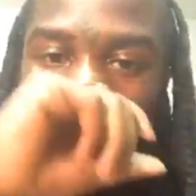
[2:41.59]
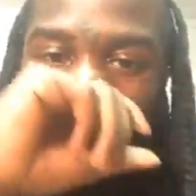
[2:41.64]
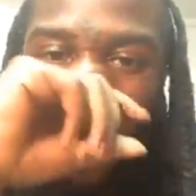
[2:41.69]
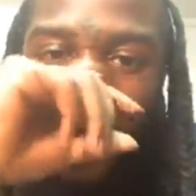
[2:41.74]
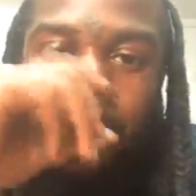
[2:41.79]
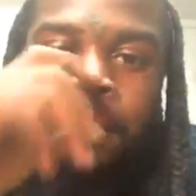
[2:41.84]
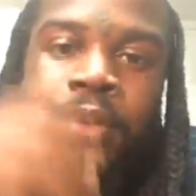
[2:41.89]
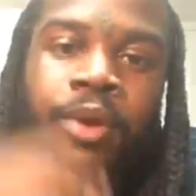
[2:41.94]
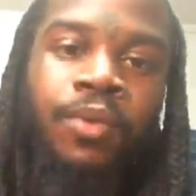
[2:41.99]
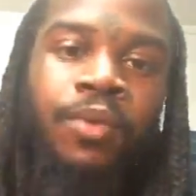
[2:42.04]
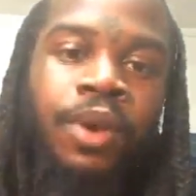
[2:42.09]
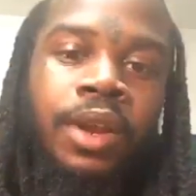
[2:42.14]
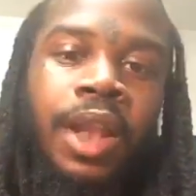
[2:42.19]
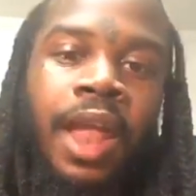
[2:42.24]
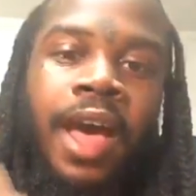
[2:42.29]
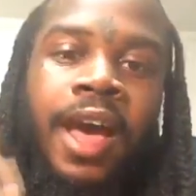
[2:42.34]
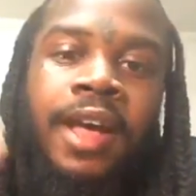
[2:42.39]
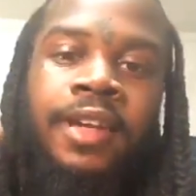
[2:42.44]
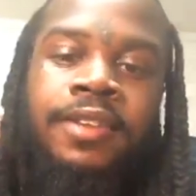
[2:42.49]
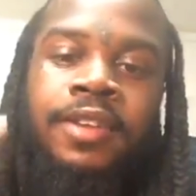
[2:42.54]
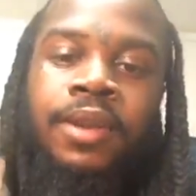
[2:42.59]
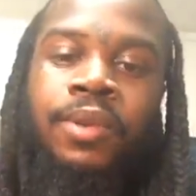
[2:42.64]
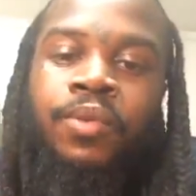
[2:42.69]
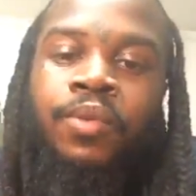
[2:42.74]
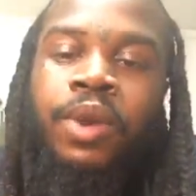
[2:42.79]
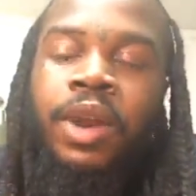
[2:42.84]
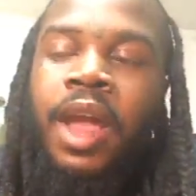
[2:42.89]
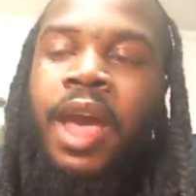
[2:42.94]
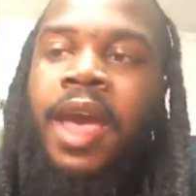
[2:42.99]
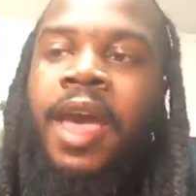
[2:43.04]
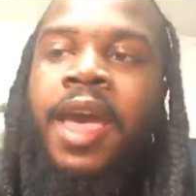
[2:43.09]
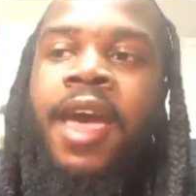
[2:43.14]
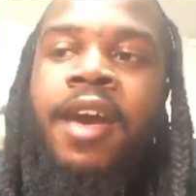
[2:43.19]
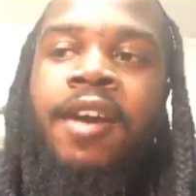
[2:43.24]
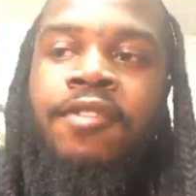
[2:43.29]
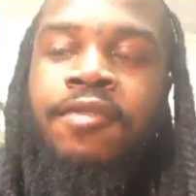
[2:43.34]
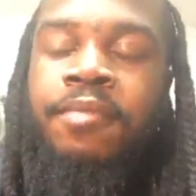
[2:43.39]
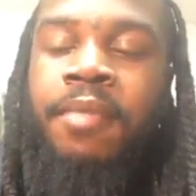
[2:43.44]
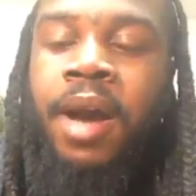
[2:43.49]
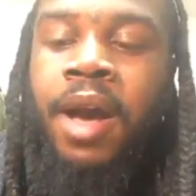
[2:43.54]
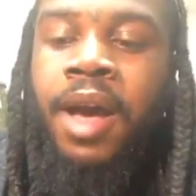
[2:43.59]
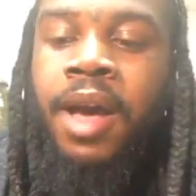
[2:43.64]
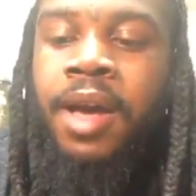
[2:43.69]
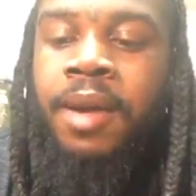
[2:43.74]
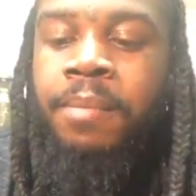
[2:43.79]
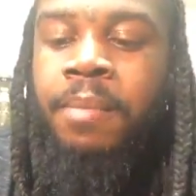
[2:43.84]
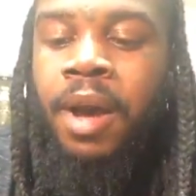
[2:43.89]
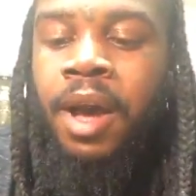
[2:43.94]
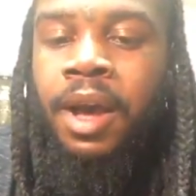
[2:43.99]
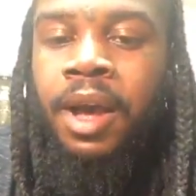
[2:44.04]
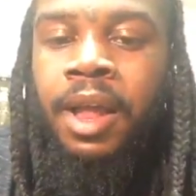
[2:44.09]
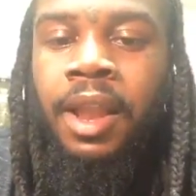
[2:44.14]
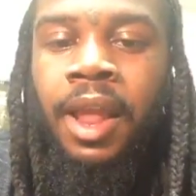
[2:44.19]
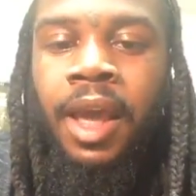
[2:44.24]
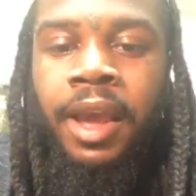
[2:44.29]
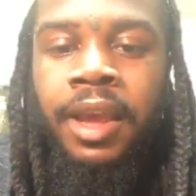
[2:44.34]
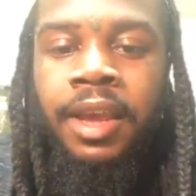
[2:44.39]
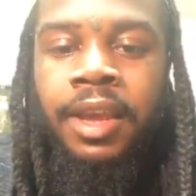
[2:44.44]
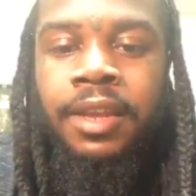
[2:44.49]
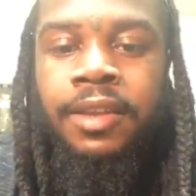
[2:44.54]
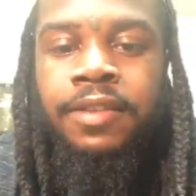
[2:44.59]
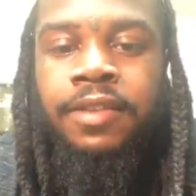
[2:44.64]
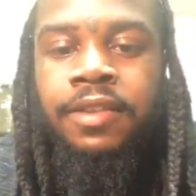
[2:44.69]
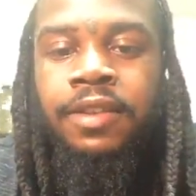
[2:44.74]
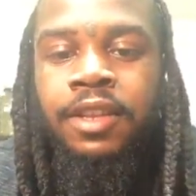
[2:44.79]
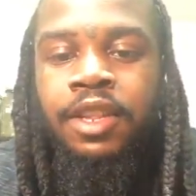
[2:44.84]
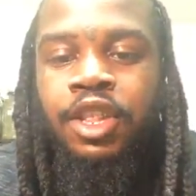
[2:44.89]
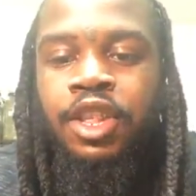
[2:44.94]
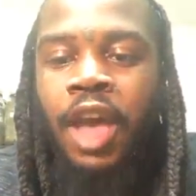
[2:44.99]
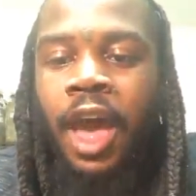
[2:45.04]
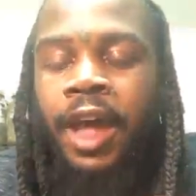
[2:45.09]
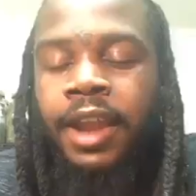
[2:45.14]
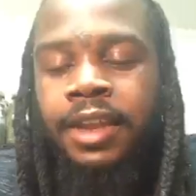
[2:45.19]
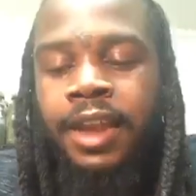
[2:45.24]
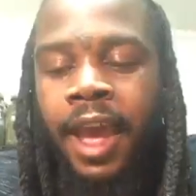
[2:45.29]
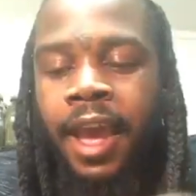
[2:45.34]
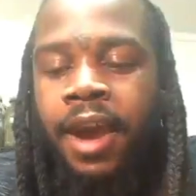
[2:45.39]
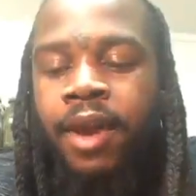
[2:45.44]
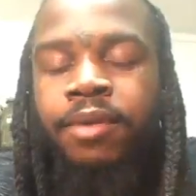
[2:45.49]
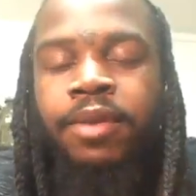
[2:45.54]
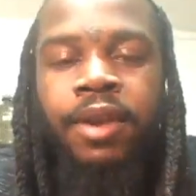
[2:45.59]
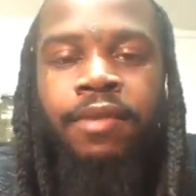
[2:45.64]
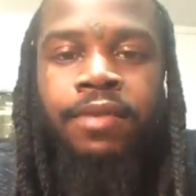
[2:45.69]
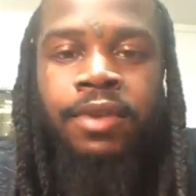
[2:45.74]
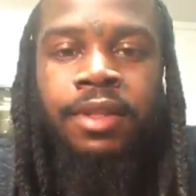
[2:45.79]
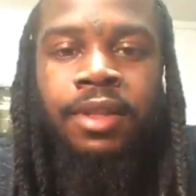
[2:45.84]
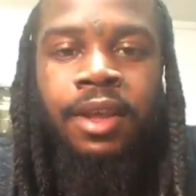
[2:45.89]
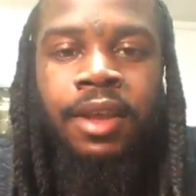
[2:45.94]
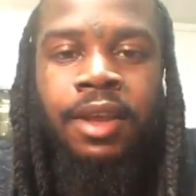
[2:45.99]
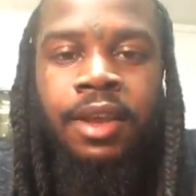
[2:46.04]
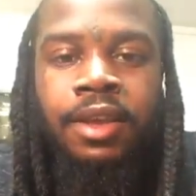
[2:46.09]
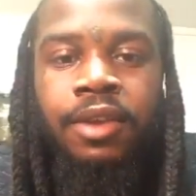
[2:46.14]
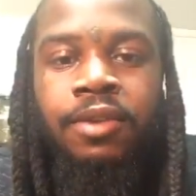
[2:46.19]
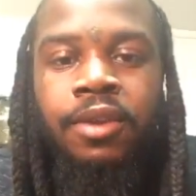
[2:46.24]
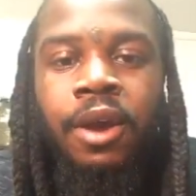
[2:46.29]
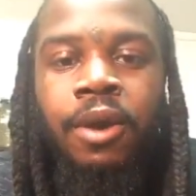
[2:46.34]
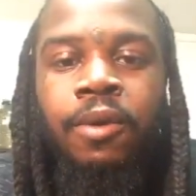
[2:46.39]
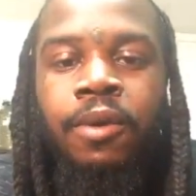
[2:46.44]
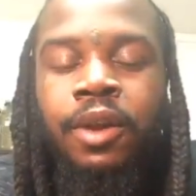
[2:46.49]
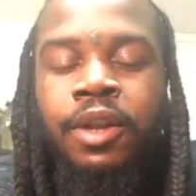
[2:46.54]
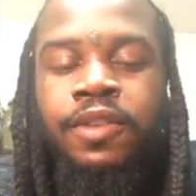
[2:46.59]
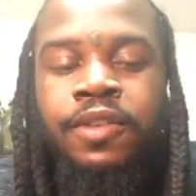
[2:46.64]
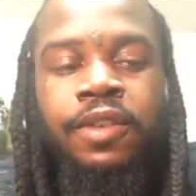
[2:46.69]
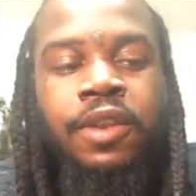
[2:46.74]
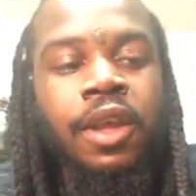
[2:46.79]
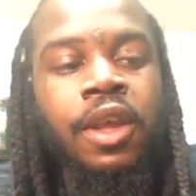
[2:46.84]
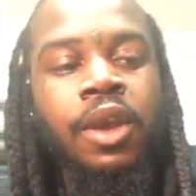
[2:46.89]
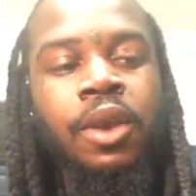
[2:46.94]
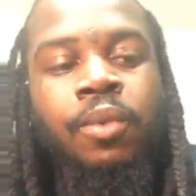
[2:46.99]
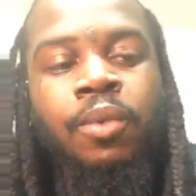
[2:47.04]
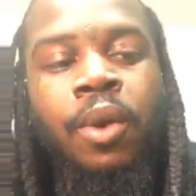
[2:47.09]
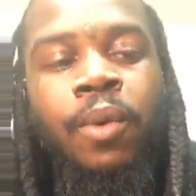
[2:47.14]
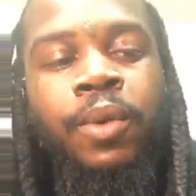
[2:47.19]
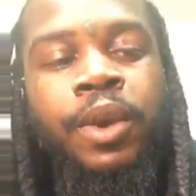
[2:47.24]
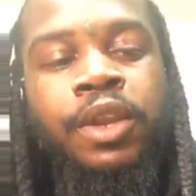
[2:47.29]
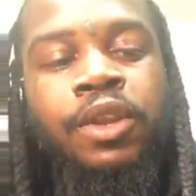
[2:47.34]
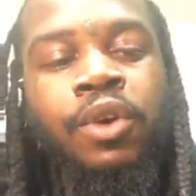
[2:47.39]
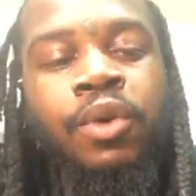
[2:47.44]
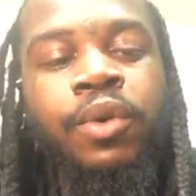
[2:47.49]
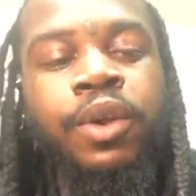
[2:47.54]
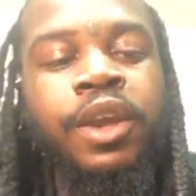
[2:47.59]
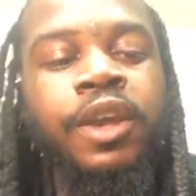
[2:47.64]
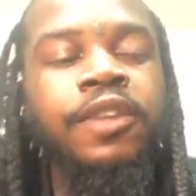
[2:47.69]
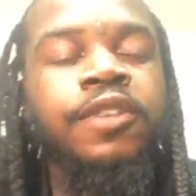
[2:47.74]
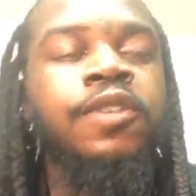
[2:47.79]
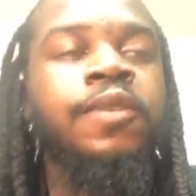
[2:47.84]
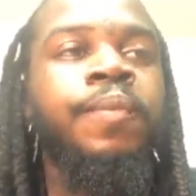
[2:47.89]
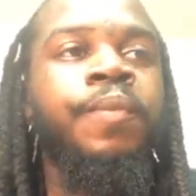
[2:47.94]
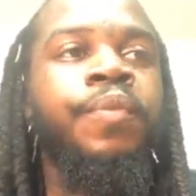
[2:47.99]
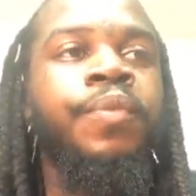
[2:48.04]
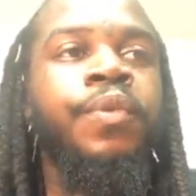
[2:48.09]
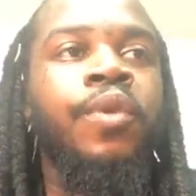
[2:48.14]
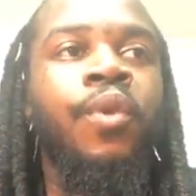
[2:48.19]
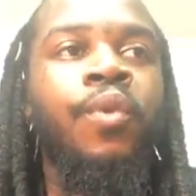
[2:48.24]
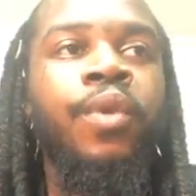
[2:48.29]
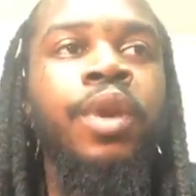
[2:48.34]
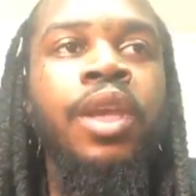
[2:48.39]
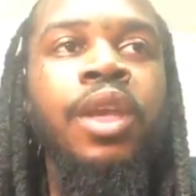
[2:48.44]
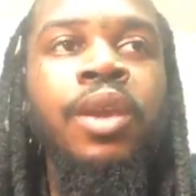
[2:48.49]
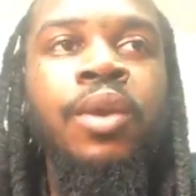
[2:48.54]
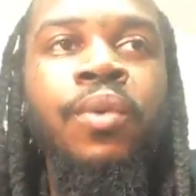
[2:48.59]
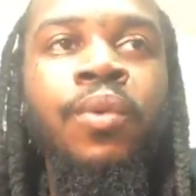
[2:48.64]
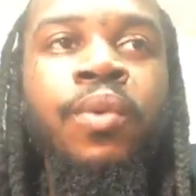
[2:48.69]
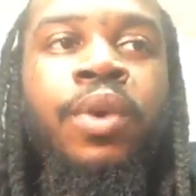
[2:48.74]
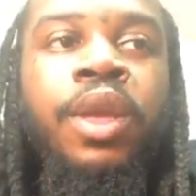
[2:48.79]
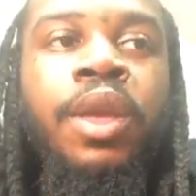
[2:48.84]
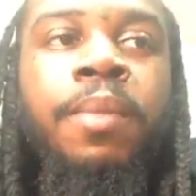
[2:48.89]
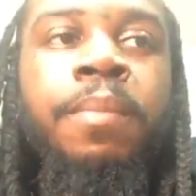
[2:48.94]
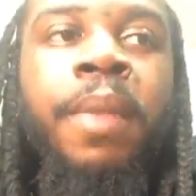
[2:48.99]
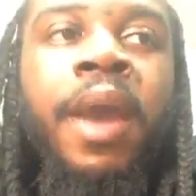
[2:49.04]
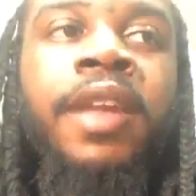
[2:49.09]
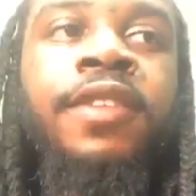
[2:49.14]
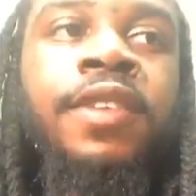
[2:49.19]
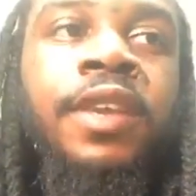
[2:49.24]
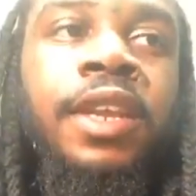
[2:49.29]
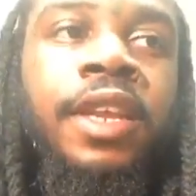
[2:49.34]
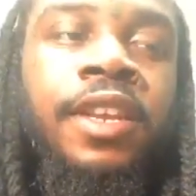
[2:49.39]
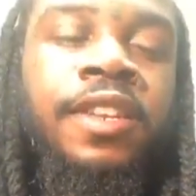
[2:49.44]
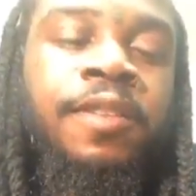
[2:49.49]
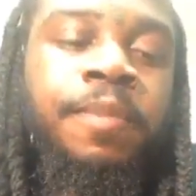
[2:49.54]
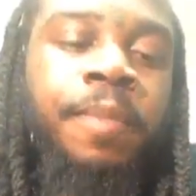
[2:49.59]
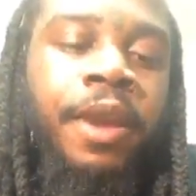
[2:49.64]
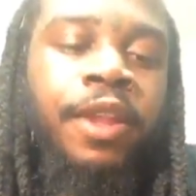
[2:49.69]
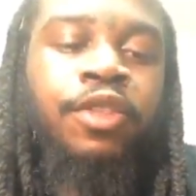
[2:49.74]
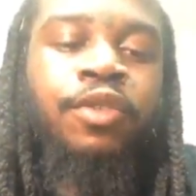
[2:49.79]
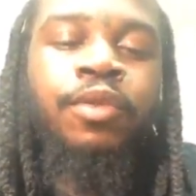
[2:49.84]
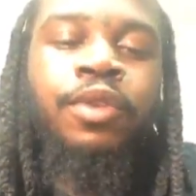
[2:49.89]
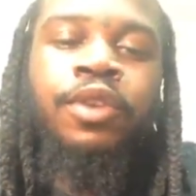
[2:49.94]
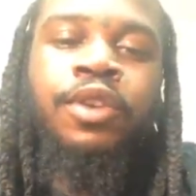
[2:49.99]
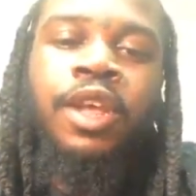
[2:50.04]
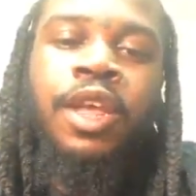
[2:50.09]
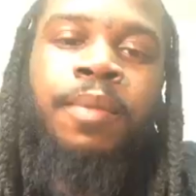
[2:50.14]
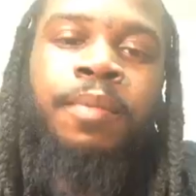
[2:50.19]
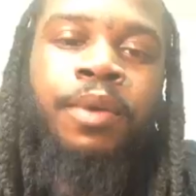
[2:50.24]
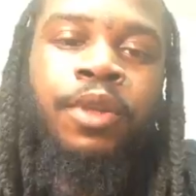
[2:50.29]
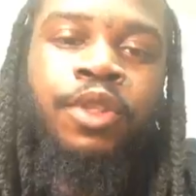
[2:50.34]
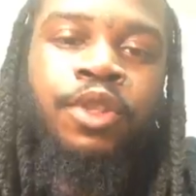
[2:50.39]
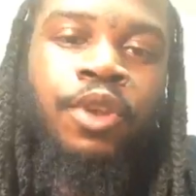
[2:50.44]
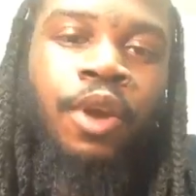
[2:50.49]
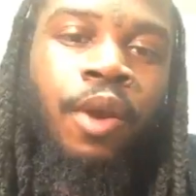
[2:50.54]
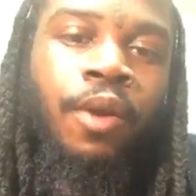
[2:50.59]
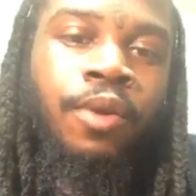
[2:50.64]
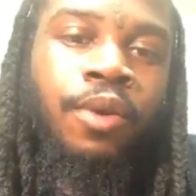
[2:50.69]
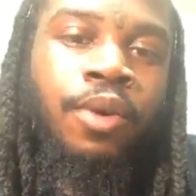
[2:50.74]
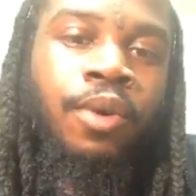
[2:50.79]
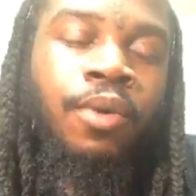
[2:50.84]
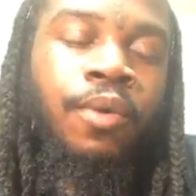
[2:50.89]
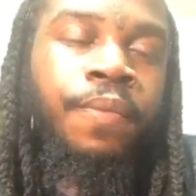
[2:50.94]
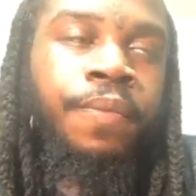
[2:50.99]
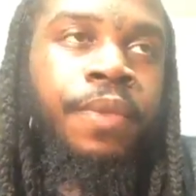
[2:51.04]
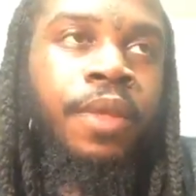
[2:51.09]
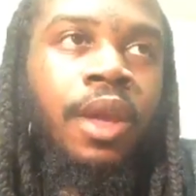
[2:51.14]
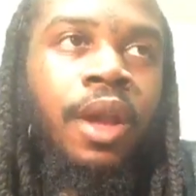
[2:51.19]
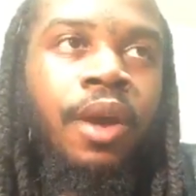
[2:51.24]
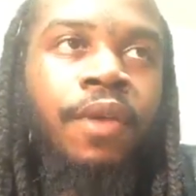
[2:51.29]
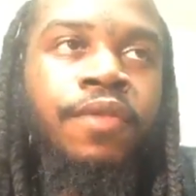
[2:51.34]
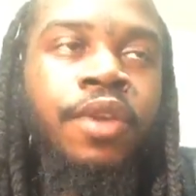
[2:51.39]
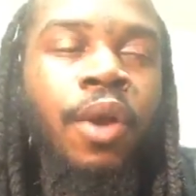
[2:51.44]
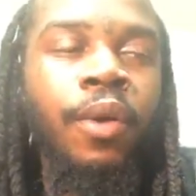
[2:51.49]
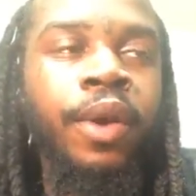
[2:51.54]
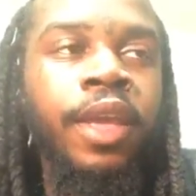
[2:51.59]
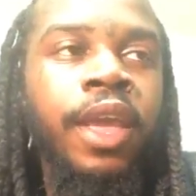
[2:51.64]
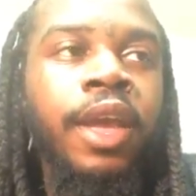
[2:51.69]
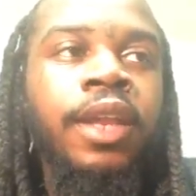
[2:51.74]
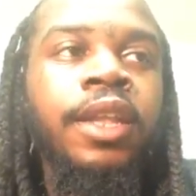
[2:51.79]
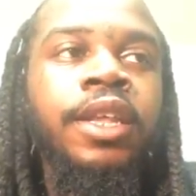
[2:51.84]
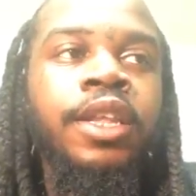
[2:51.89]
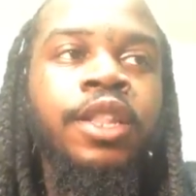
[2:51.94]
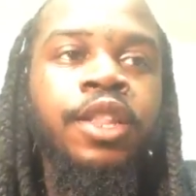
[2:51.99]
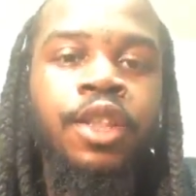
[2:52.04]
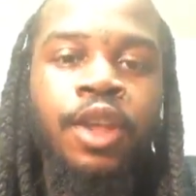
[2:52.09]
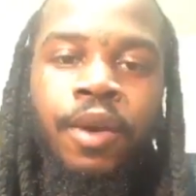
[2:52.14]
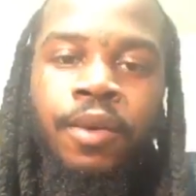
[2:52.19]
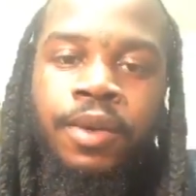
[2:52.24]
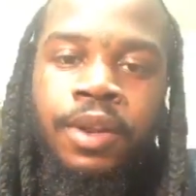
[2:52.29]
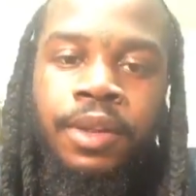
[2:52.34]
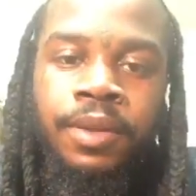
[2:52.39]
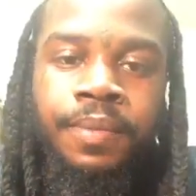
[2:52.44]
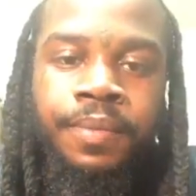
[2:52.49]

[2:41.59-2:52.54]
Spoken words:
I've been realizing when I have my clients jot down everything, because what we do is we basically expect you to keep a journal of your healing journey.